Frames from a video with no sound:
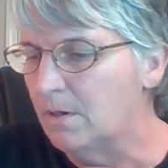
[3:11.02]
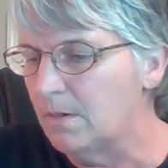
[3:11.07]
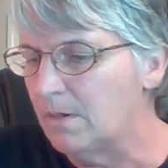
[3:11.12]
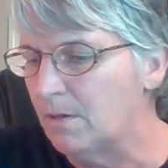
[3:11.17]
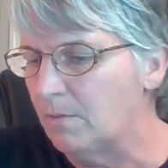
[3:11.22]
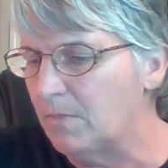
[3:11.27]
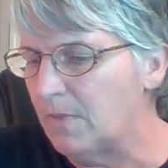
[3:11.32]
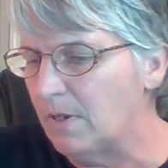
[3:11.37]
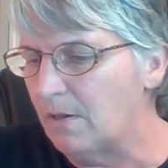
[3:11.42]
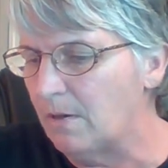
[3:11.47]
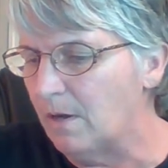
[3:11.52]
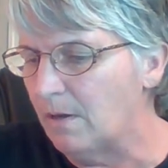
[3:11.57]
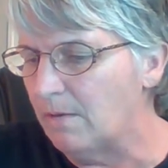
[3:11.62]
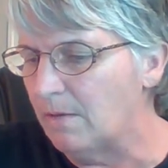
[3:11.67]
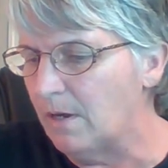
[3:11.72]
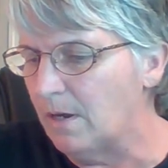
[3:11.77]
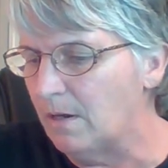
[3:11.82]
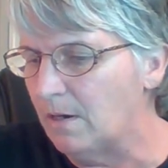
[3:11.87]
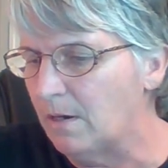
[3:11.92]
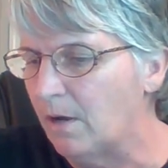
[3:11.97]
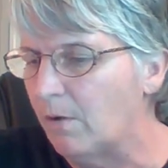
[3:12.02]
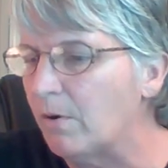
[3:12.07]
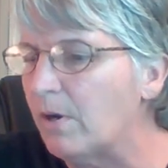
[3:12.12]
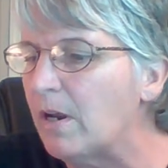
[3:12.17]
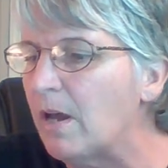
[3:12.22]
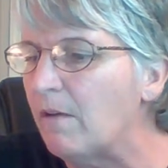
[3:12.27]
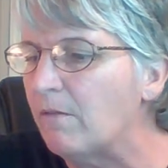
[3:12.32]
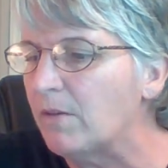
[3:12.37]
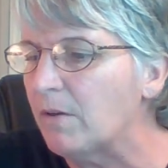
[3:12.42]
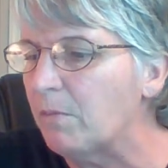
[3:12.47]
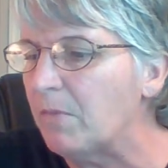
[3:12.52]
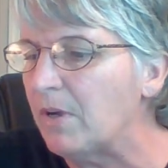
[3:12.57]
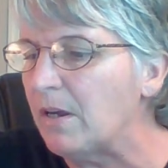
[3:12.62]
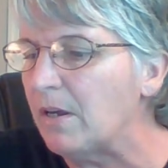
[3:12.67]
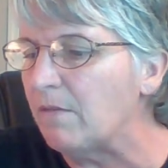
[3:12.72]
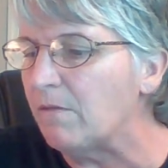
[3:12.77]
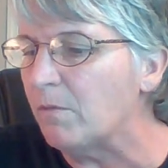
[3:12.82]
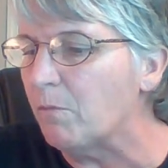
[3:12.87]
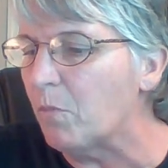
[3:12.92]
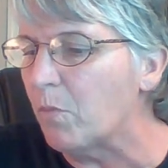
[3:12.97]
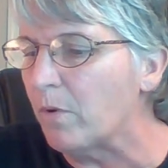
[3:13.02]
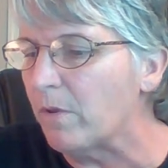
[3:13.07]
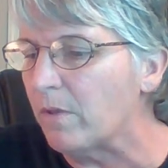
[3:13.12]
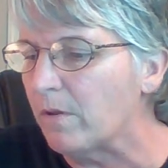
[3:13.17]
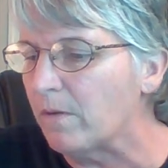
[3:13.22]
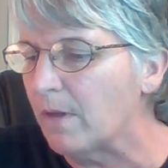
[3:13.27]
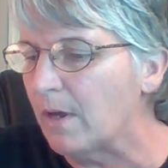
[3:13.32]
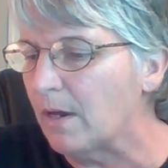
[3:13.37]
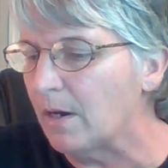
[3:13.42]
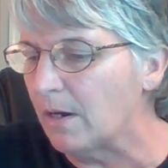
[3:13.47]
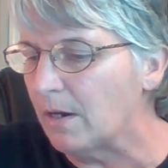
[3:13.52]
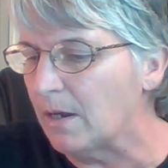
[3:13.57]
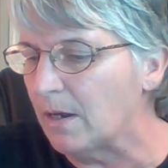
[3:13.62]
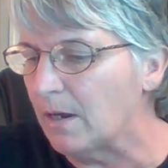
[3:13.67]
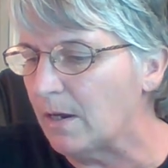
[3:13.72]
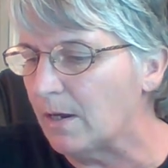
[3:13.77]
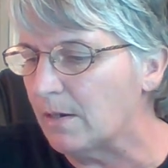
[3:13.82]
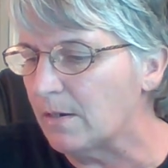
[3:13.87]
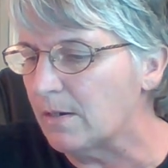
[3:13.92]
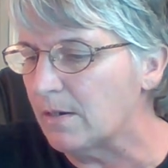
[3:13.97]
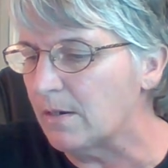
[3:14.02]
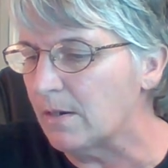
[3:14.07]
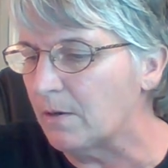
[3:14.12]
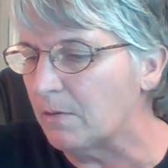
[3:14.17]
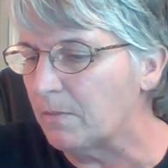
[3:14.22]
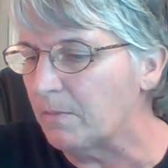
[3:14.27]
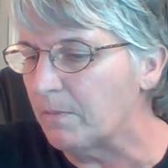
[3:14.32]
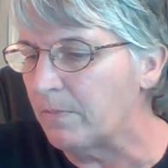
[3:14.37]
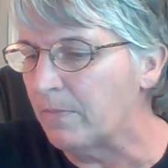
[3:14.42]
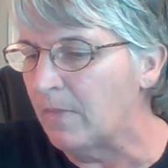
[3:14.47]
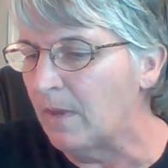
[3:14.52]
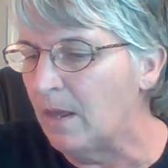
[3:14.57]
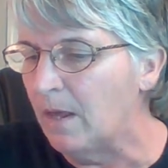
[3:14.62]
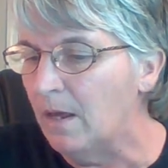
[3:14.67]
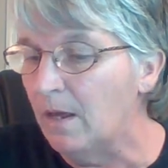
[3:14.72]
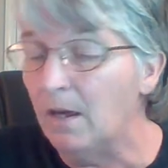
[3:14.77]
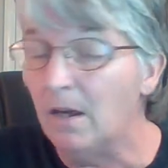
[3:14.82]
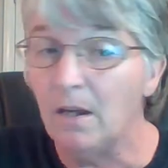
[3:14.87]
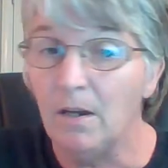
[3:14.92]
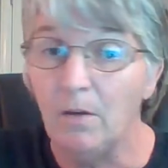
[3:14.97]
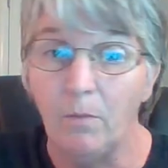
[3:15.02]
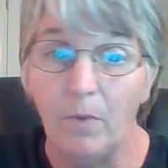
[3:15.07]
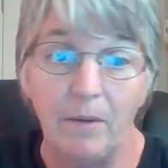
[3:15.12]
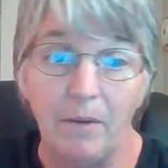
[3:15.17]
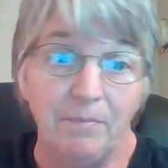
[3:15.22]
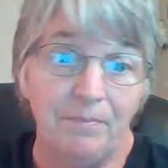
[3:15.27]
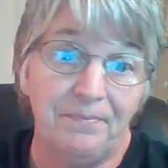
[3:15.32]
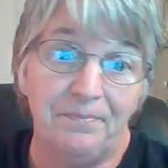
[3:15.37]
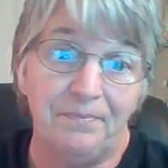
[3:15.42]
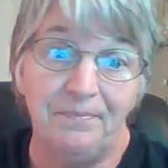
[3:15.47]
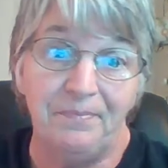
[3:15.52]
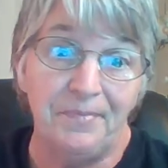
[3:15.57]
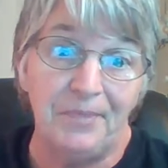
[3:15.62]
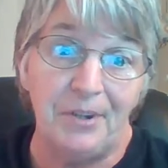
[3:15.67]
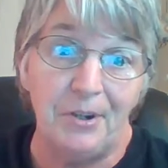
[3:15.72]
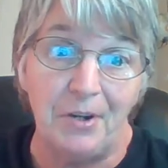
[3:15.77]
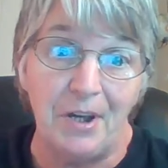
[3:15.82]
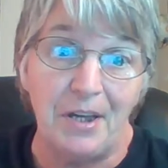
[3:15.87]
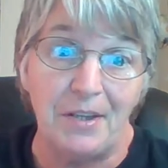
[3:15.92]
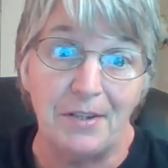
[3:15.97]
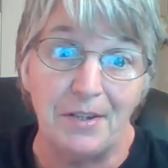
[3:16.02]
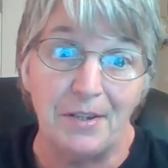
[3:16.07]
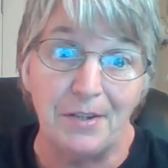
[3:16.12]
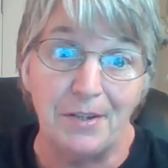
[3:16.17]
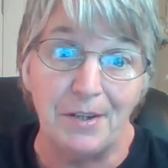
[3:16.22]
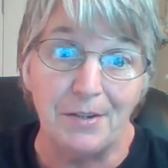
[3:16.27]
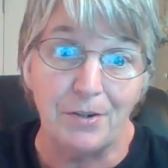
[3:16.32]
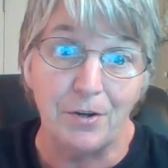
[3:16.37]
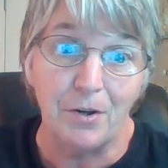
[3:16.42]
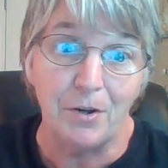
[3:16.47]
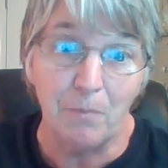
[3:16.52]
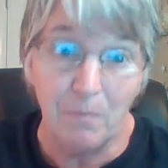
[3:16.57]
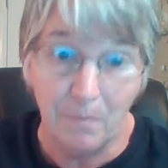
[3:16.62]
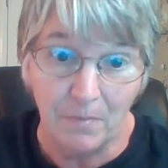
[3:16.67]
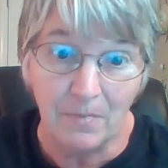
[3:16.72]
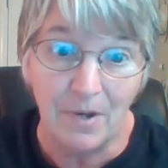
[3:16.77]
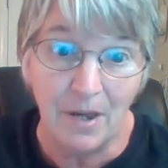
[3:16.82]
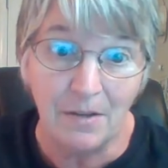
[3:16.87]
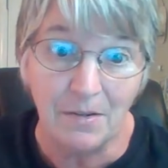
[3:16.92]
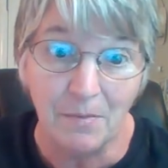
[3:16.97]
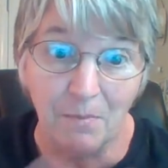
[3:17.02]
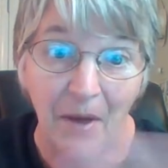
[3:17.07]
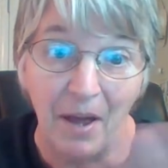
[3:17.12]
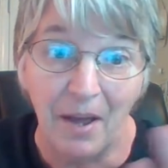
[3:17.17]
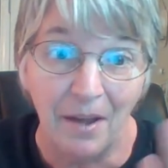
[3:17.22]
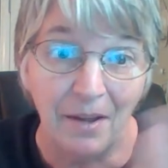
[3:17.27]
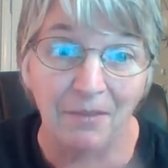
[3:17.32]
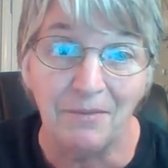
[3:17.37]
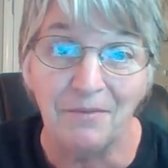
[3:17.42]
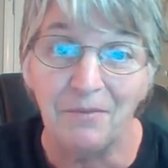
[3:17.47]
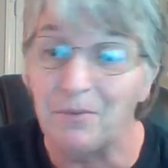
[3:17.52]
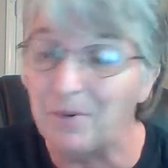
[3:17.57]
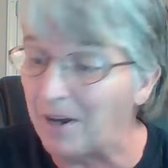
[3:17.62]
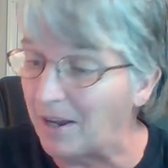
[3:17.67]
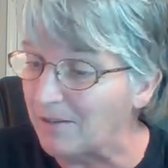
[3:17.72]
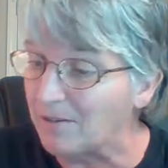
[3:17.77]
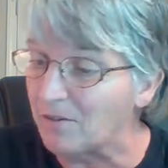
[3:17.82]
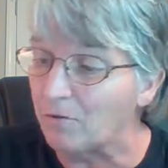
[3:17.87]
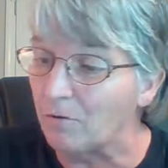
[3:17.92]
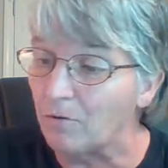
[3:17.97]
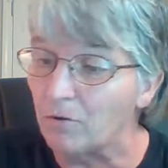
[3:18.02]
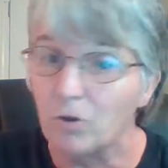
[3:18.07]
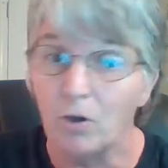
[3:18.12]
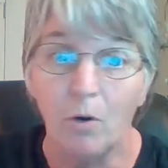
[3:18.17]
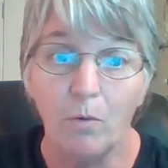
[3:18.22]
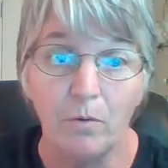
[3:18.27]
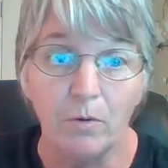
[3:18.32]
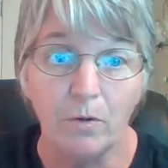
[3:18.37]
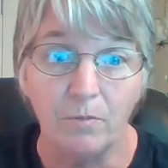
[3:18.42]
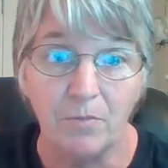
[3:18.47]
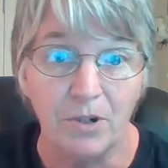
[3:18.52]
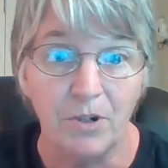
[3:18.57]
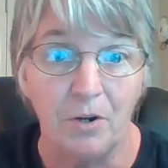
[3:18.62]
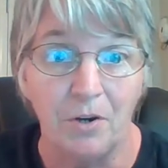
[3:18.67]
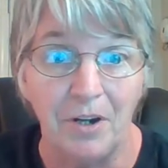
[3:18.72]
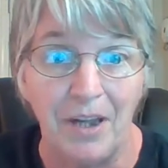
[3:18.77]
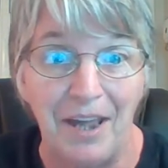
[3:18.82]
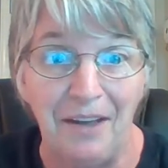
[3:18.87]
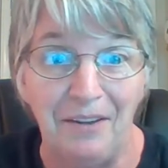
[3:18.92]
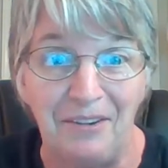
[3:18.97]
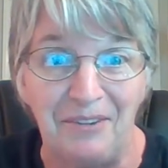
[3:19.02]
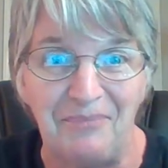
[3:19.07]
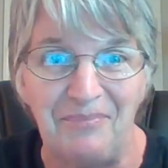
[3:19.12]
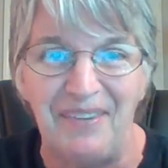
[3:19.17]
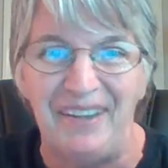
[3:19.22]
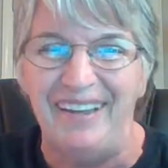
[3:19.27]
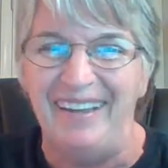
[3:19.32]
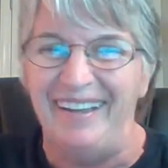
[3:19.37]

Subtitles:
something like that. No, it'd have to be even more than that, I guess. So anyway, your guess is as good as mine. When I start showing them, start counting them.